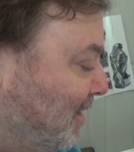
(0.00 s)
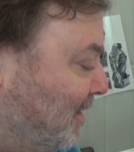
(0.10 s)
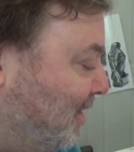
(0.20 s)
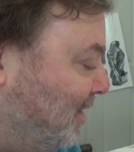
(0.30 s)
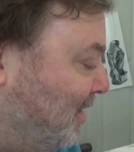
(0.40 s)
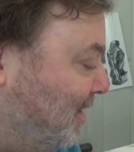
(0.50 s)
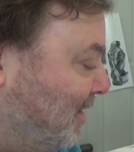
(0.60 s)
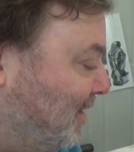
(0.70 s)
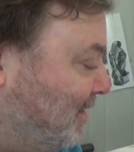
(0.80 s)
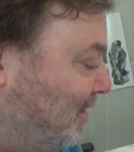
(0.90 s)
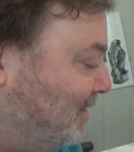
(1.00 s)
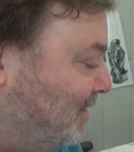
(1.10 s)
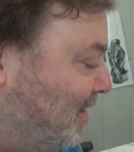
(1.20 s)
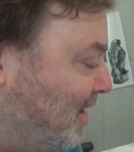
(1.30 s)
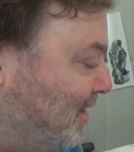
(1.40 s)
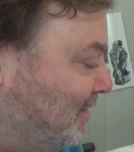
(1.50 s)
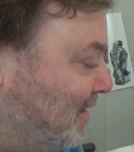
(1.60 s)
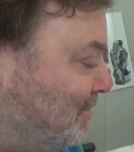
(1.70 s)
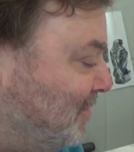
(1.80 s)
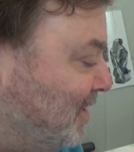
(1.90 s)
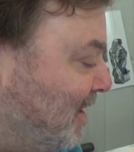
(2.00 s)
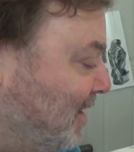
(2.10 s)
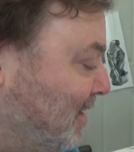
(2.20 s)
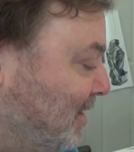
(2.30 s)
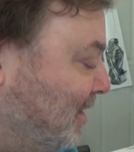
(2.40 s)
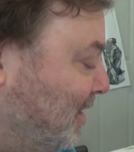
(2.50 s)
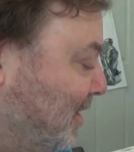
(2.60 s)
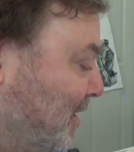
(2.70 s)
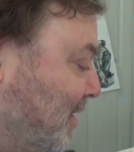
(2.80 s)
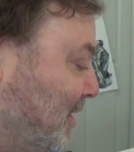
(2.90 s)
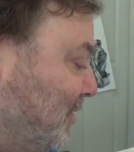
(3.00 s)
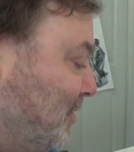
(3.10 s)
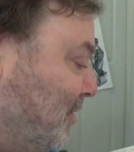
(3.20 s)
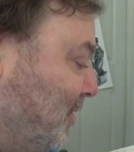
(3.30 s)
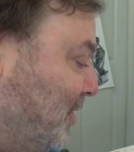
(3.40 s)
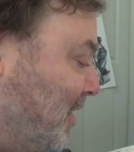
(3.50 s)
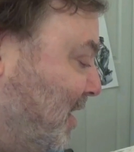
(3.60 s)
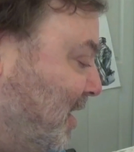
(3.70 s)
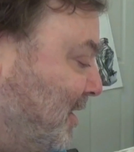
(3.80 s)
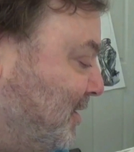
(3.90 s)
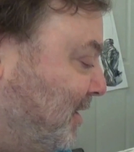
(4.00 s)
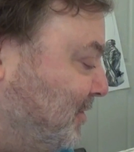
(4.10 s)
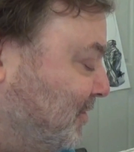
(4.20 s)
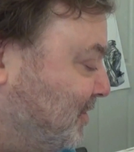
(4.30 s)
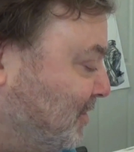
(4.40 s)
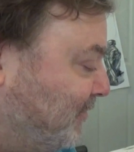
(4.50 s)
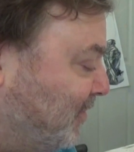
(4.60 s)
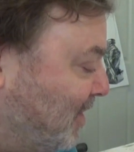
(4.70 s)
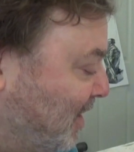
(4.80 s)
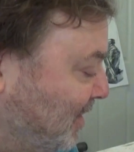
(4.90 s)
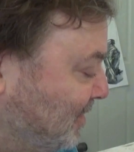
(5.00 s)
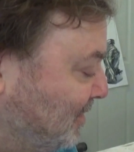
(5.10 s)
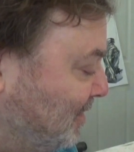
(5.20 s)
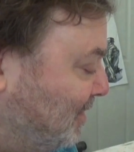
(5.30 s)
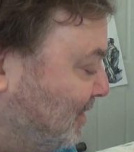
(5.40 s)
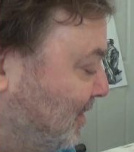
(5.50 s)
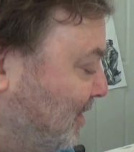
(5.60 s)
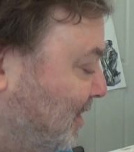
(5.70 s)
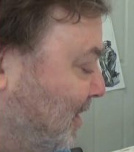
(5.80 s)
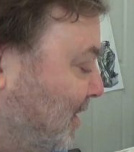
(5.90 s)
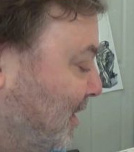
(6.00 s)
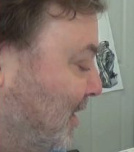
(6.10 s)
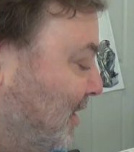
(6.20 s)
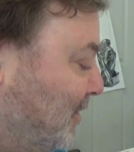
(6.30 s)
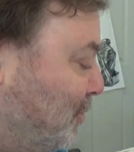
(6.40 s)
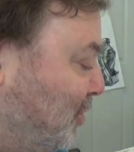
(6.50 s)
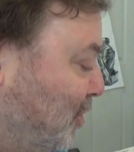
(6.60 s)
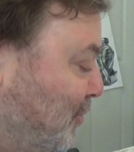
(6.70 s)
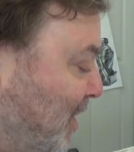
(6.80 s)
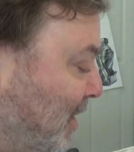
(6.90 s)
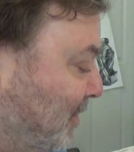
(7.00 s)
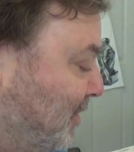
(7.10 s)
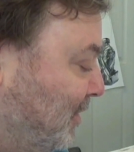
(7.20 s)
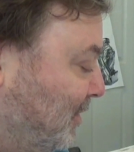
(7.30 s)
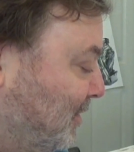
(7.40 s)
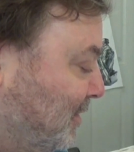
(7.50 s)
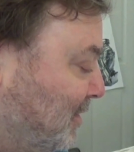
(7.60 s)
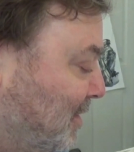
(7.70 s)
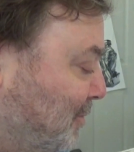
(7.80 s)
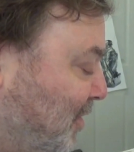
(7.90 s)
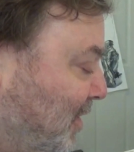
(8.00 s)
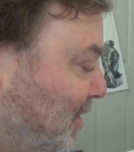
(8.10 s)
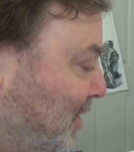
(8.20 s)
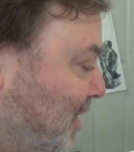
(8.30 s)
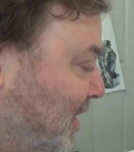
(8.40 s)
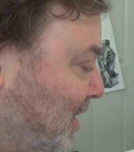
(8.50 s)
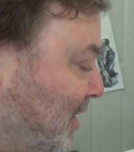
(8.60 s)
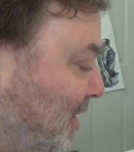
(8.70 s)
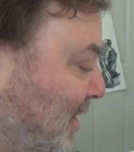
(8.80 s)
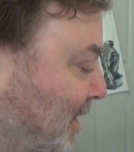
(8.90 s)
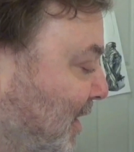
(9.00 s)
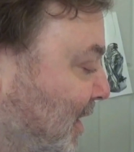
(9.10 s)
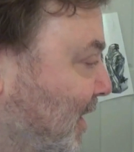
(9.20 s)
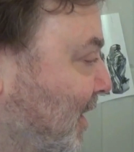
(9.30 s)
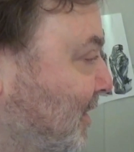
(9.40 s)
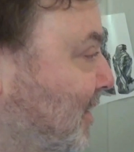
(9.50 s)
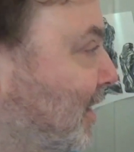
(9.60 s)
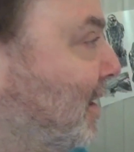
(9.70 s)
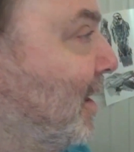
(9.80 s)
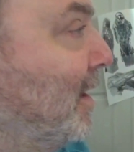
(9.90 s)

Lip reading: And this guy, same thing. 2 little eyes. These are silver eyes. A little blue mouth and a couple little antennae.